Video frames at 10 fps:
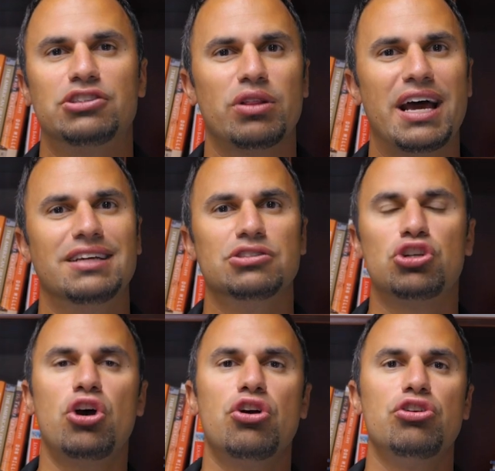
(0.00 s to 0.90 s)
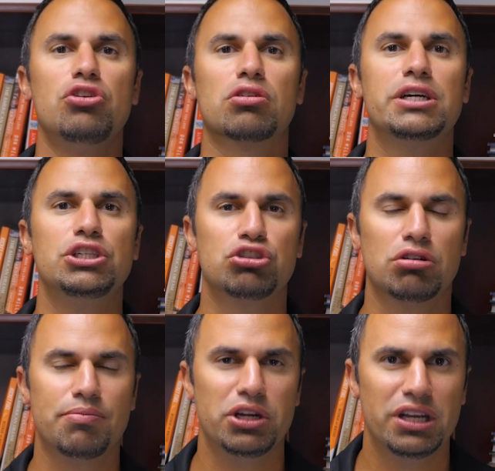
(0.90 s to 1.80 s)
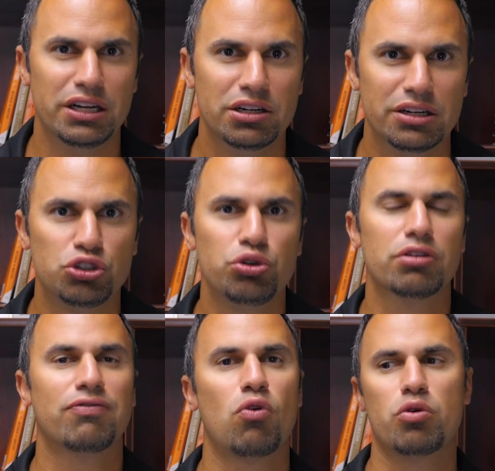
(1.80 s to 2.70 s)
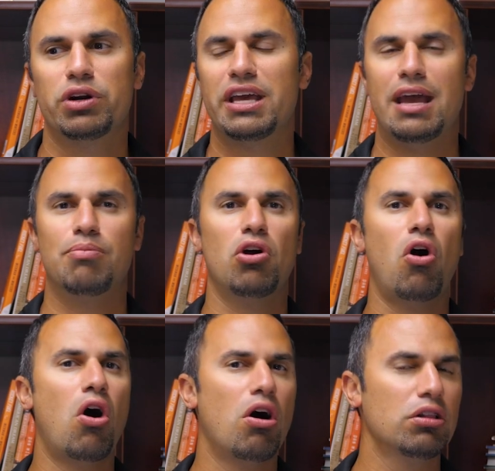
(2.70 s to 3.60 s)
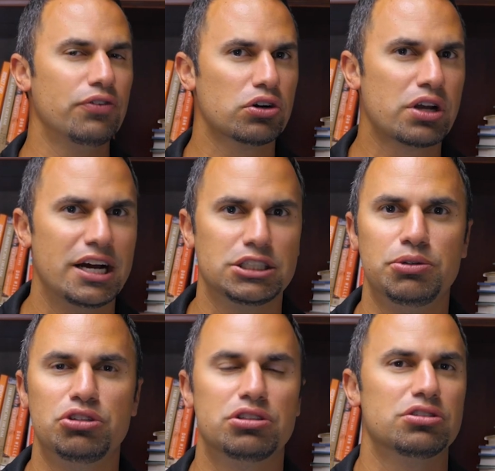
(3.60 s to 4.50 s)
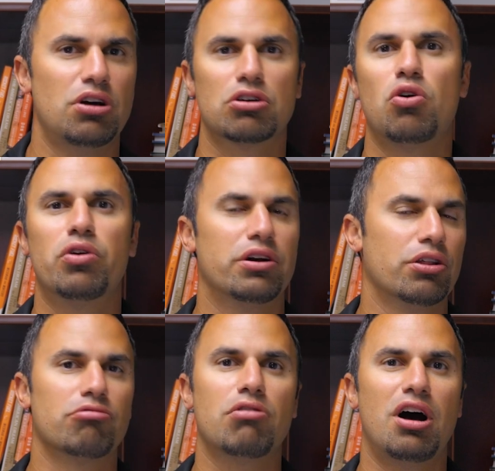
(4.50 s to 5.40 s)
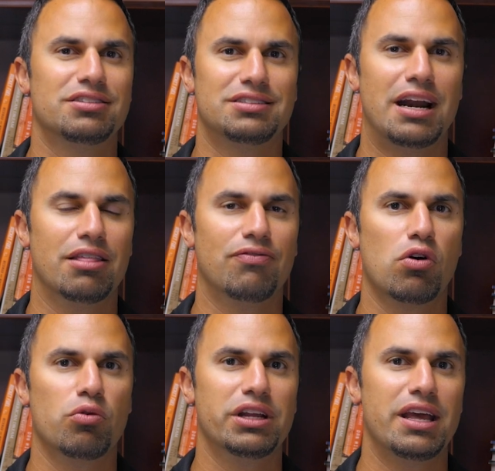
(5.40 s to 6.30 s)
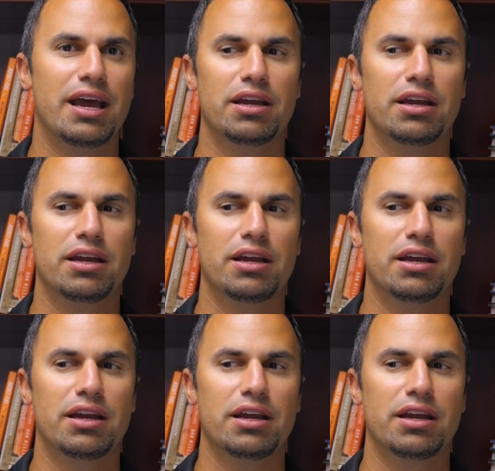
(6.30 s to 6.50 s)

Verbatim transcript: so that is, you're contributing to your 401k, but all of your contributions are going into the Roth side of the 401k.